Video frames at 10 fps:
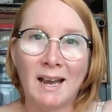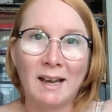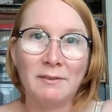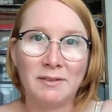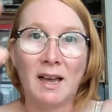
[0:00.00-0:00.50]

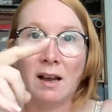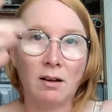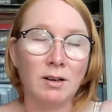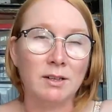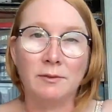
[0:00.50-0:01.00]
have that
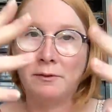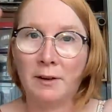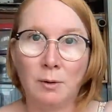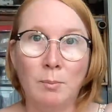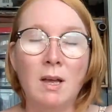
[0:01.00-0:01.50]
kind of
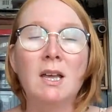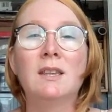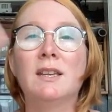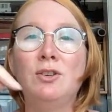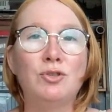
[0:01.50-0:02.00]
film
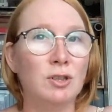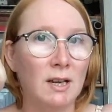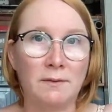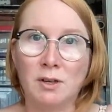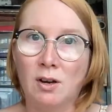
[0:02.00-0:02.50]
that you just
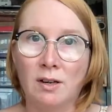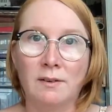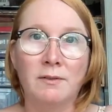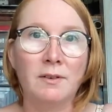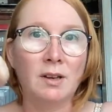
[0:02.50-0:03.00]
have to kind of